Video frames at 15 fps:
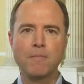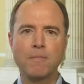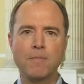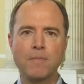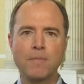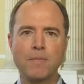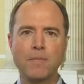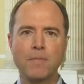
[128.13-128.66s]

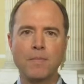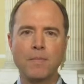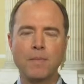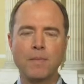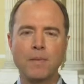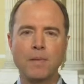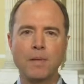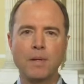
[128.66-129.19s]

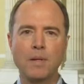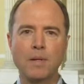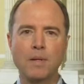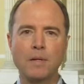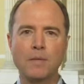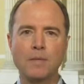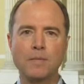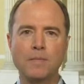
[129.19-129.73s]

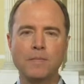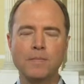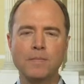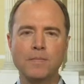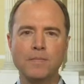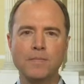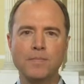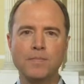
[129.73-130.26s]

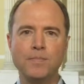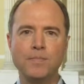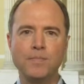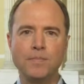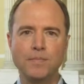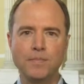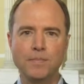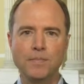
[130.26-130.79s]

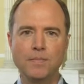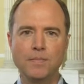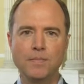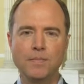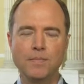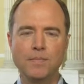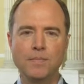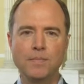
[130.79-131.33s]

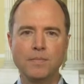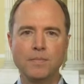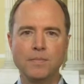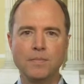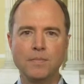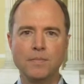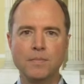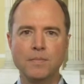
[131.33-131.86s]

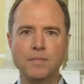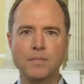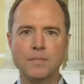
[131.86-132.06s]
This person isn't speaking.